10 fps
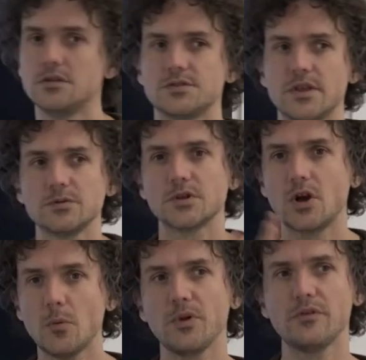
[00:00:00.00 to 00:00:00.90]
So that was a
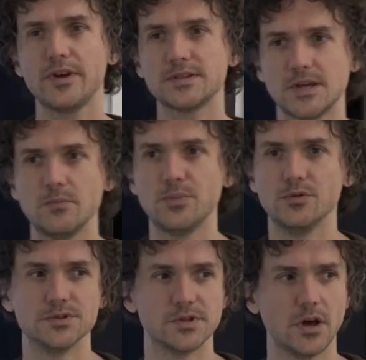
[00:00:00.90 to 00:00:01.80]
couple of
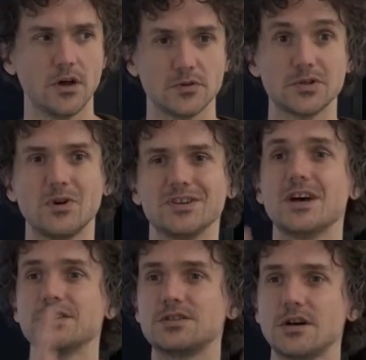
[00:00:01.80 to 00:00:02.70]
examples. Well,
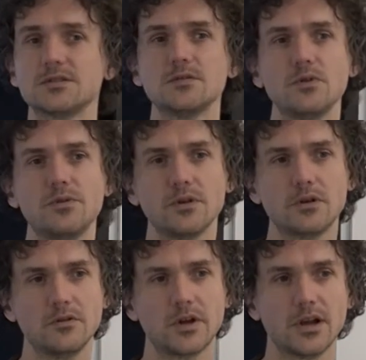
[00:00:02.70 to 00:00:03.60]
I started
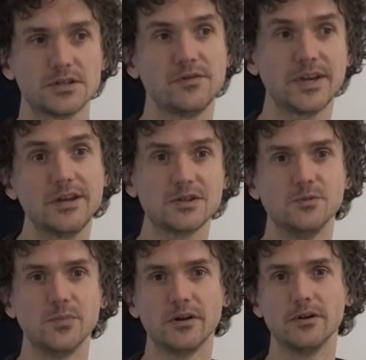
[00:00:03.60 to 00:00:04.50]
with the
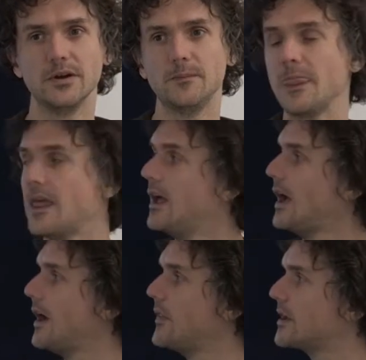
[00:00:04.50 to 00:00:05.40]
classification paradigm,
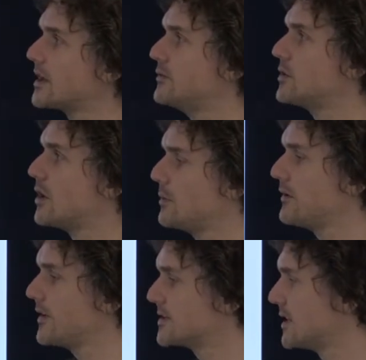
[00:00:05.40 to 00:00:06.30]
and then I gave you a couple
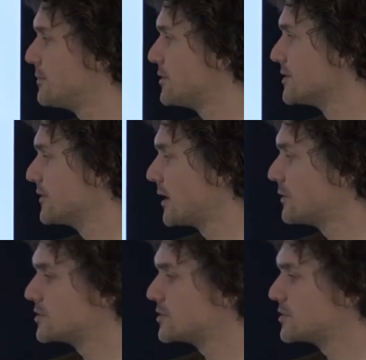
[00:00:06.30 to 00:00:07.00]
of examples of how we're